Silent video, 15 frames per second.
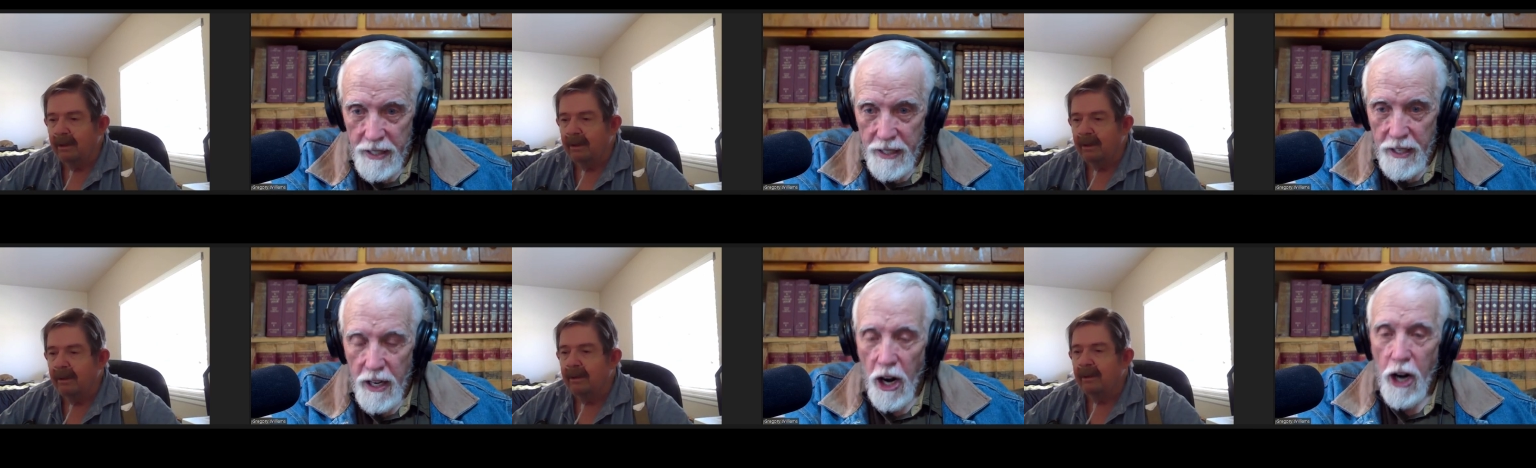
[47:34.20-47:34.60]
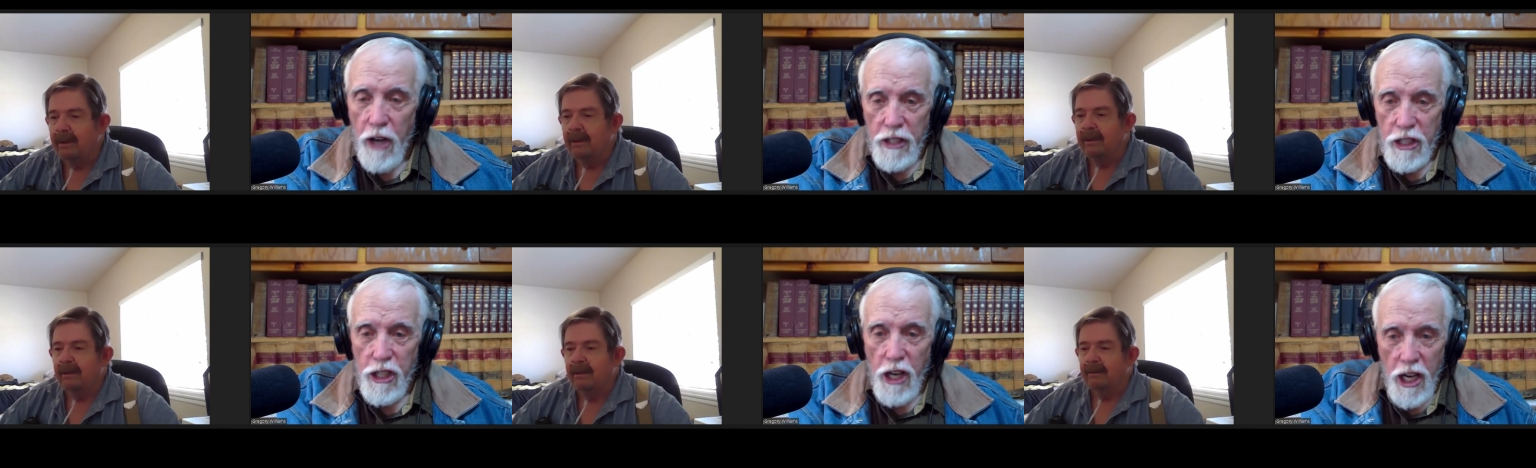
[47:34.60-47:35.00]
Speaker 1: are
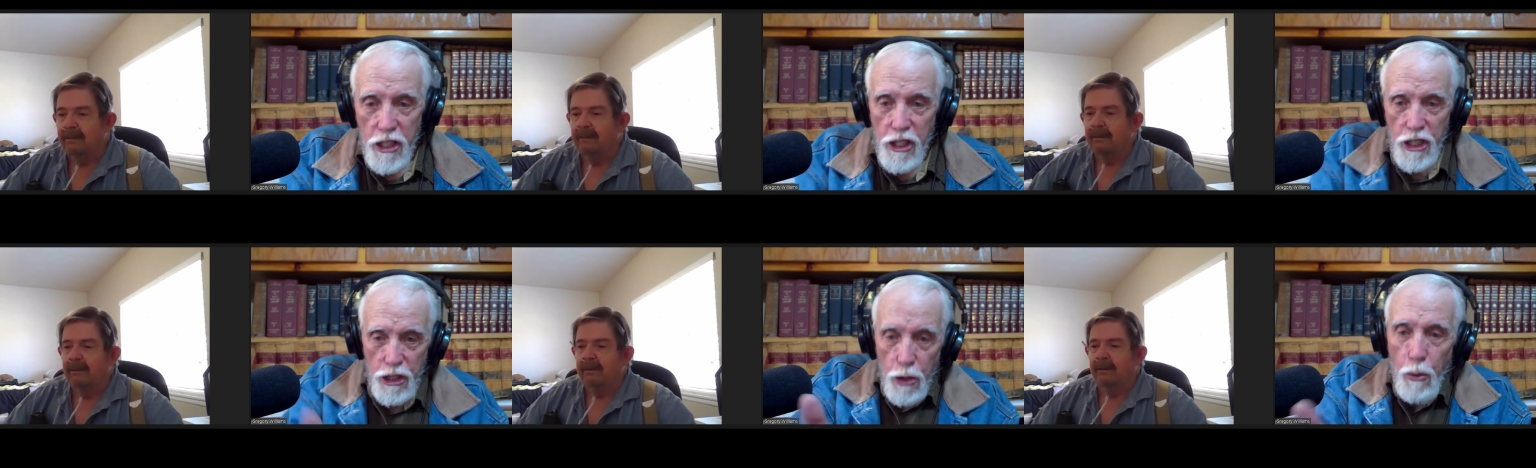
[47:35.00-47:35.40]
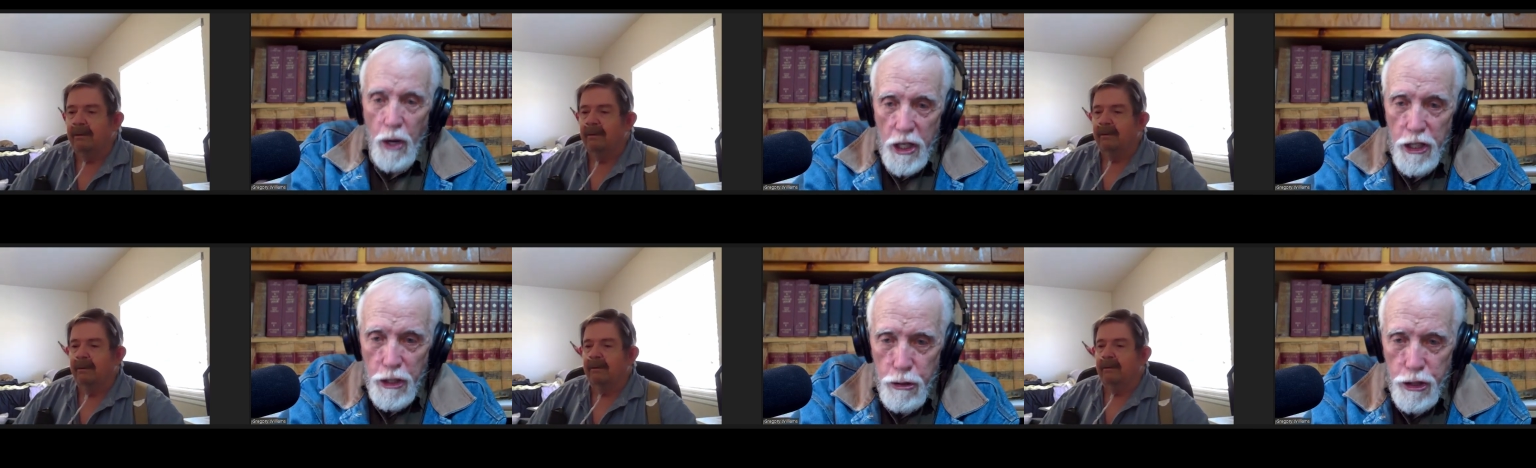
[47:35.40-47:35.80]
the judge as to what
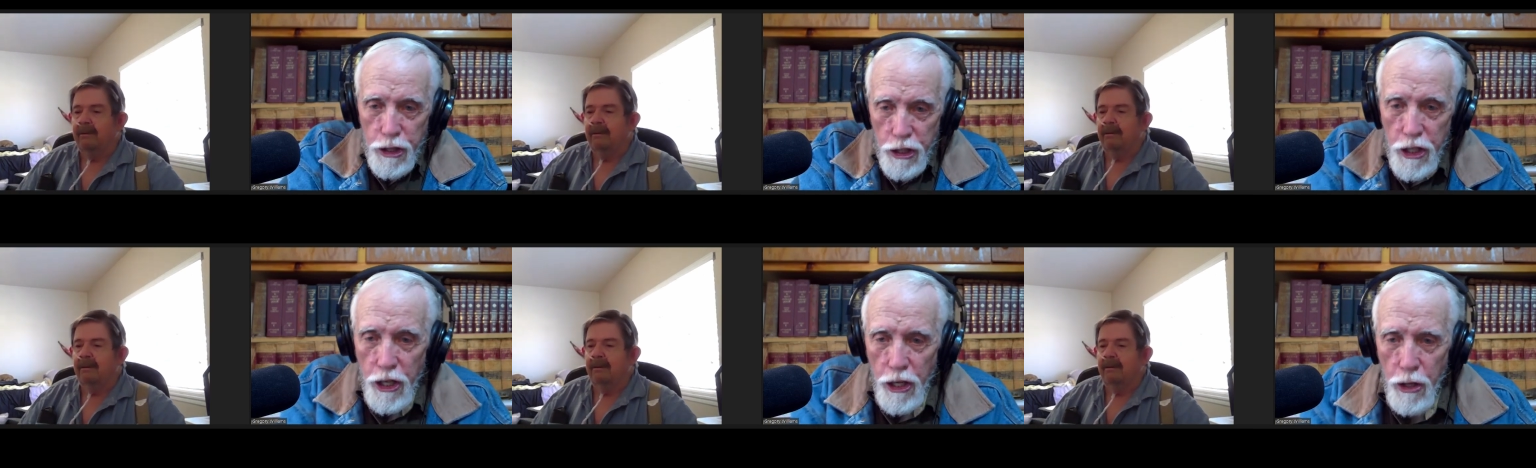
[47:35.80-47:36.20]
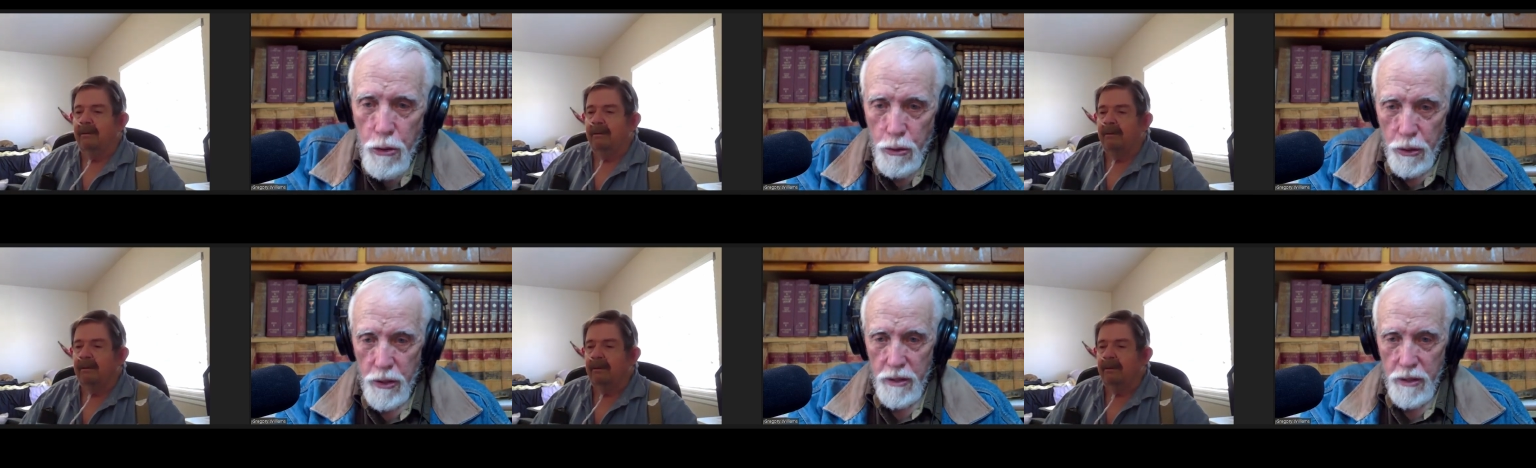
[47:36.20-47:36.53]
you should do.